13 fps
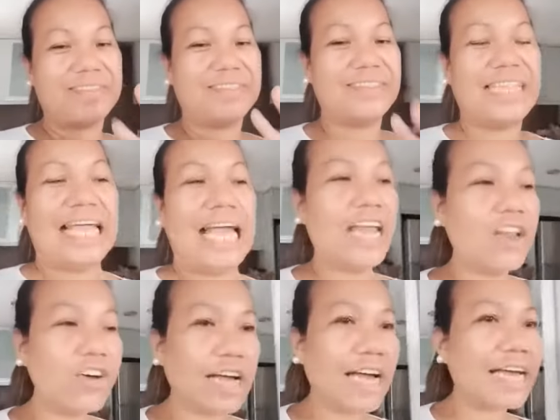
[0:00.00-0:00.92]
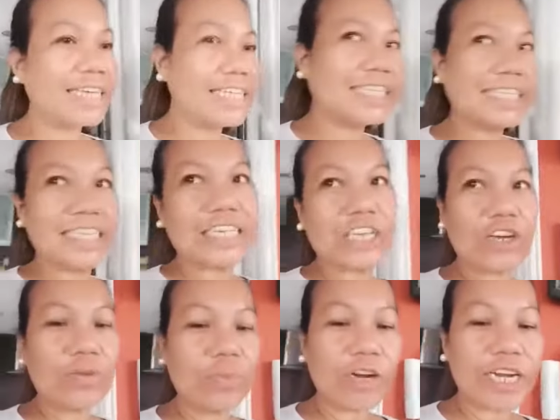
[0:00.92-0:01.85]
Hello guys. Good
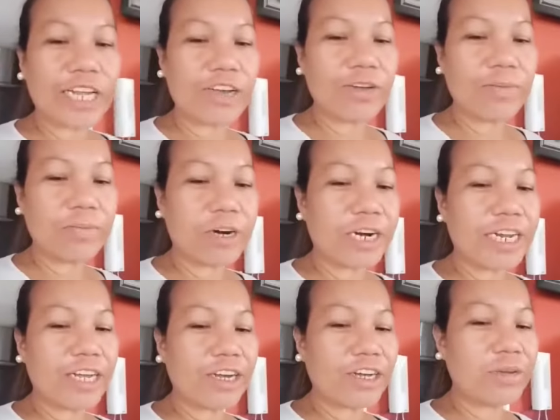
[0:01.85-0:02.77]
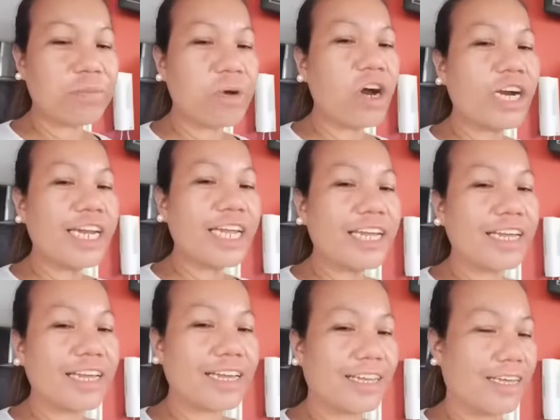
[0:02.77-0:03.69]
morning, good morning, good morning.
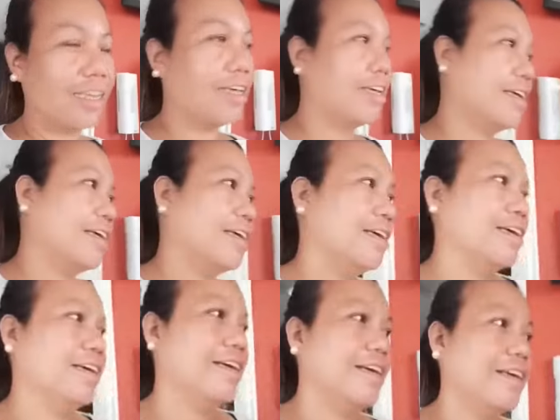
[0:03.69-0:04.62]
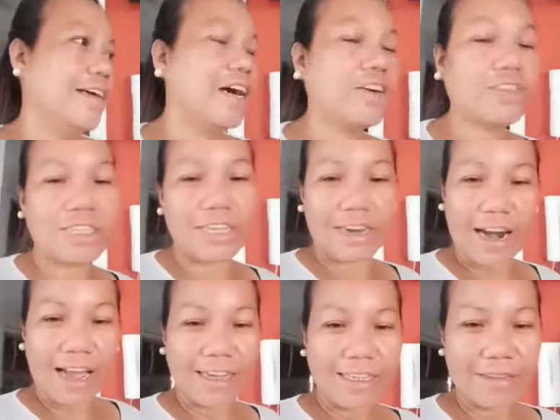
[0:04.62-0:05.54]
Ako si Raka
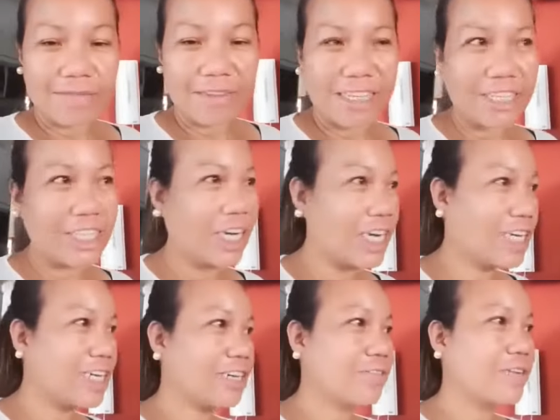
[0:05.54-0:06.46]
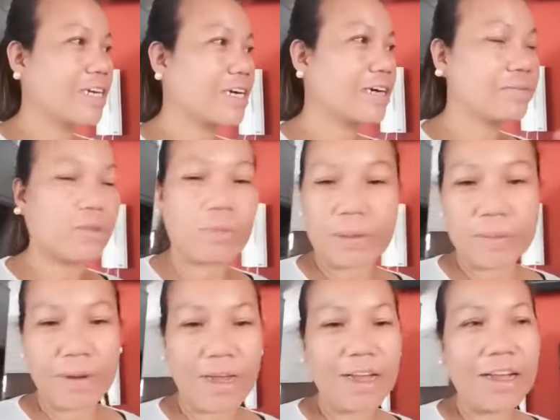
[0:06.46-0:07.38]
Sibling Channel. Welcome to my
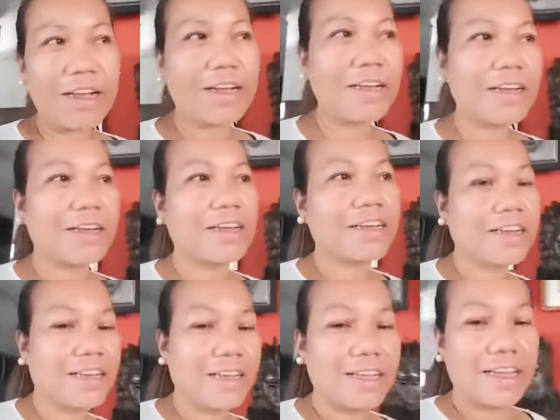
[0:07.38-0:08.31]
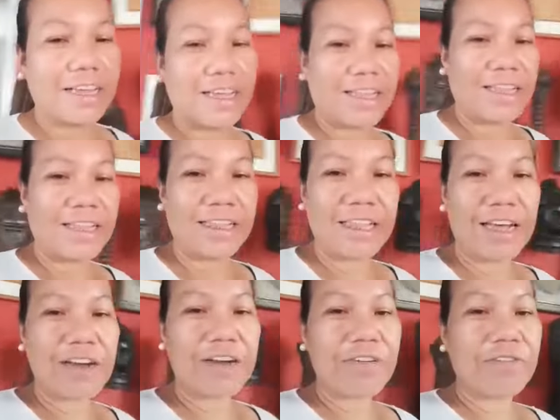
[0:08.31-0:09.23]
blog.
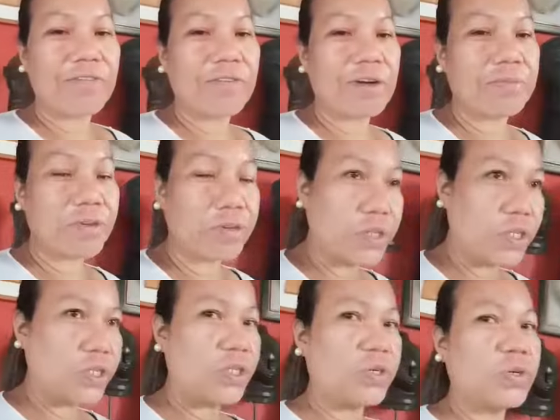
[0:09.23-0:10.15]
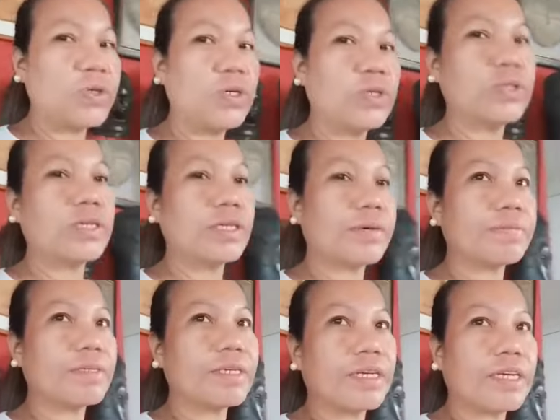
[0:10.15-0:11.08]
Now, I'm going to show you
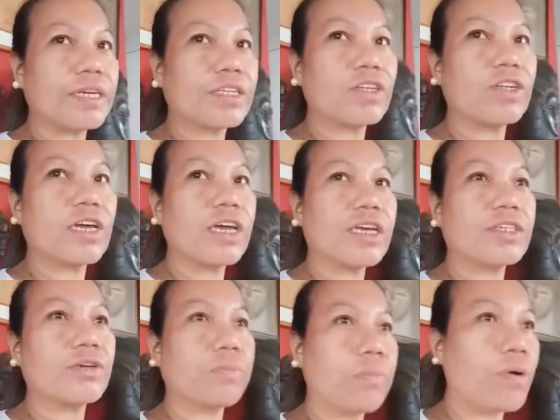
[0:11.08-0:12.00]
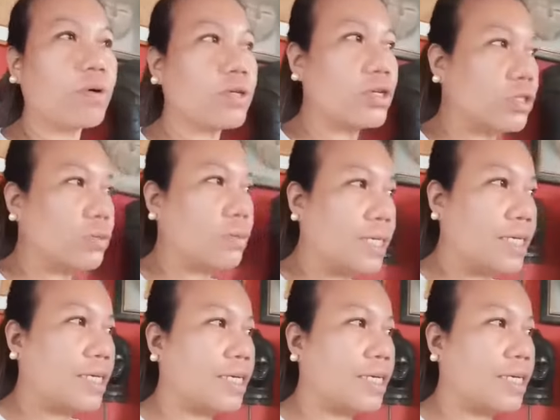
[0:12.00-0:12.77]
something. Today is supposed to be